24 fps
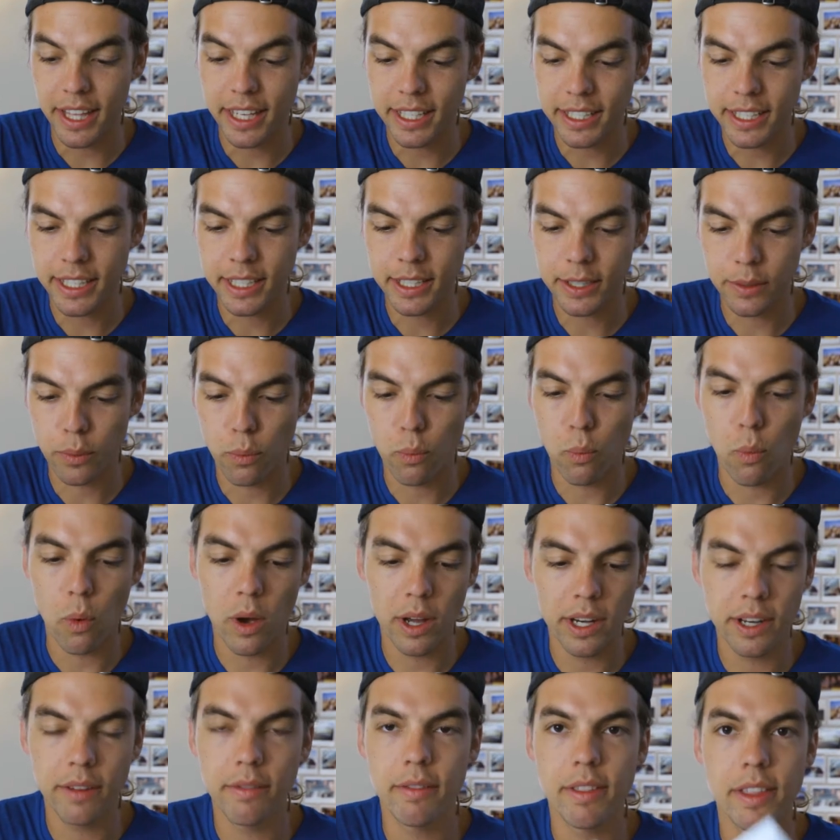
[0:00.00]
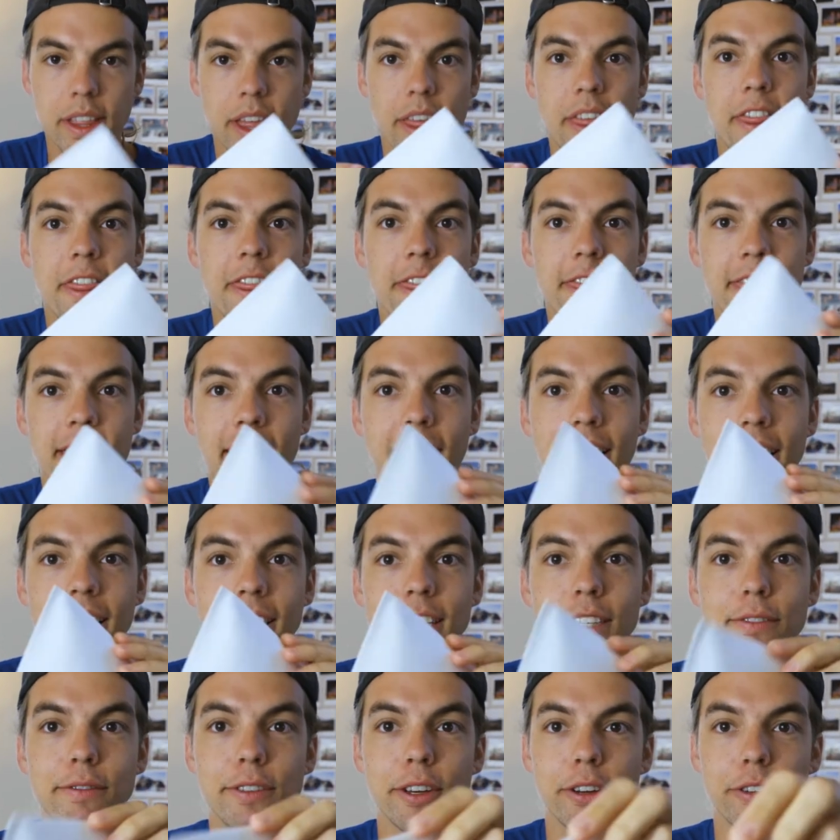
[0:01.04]
this is one of the
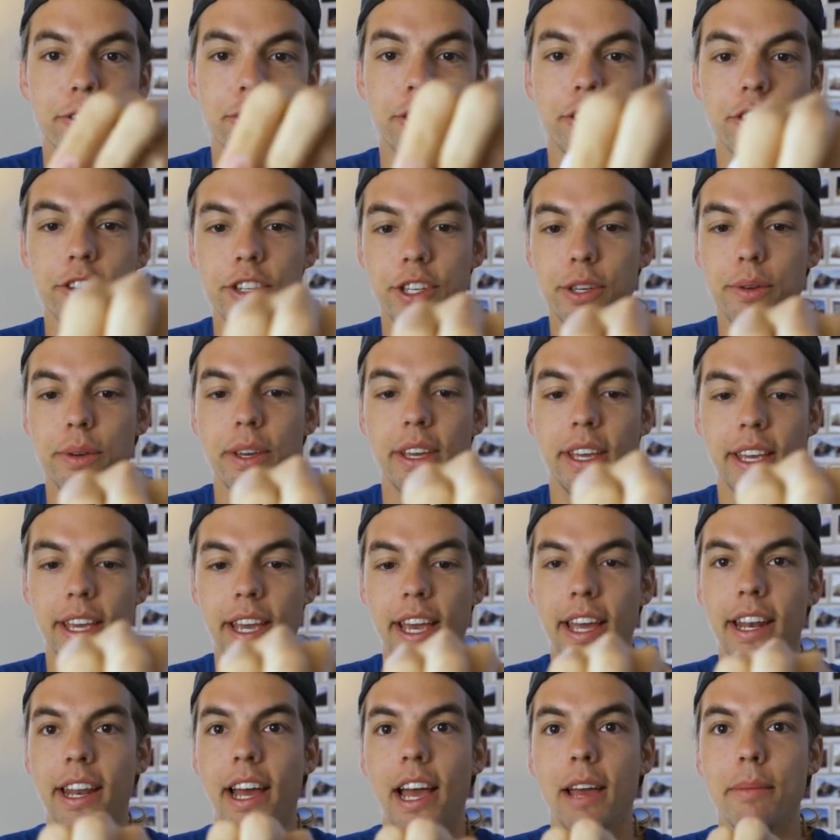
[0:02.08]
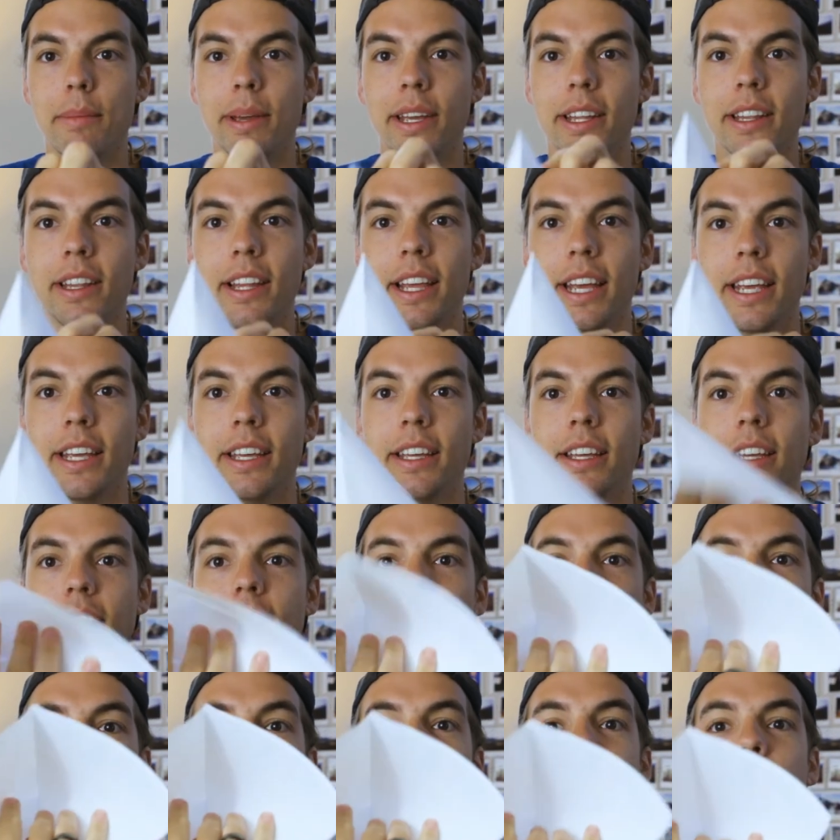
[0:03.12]
thickest filters you can get. I mean, like,
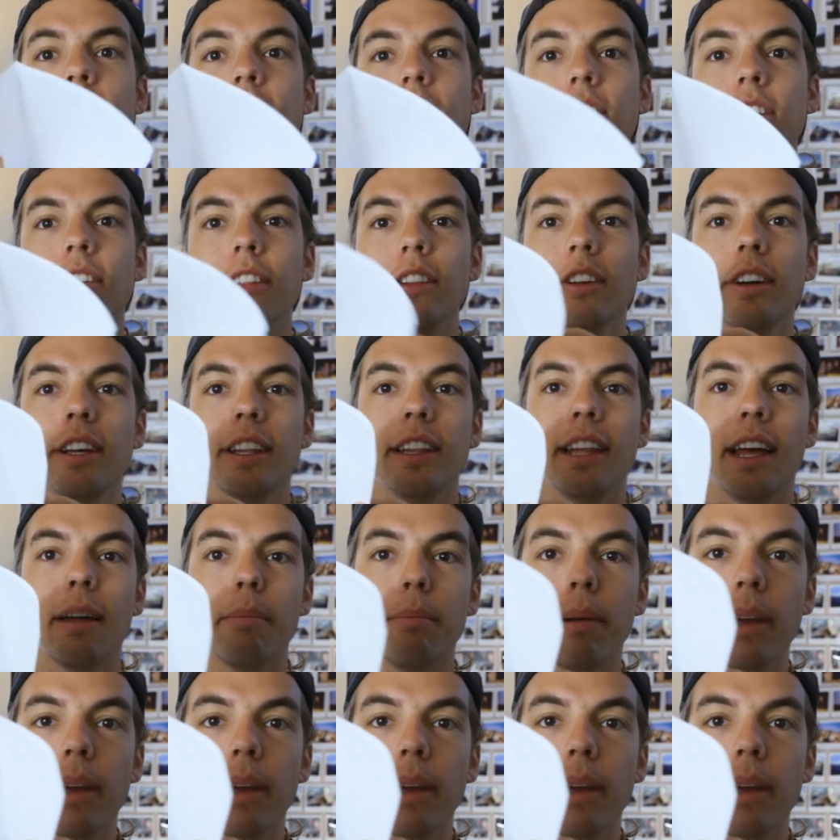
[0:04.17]
just look at that,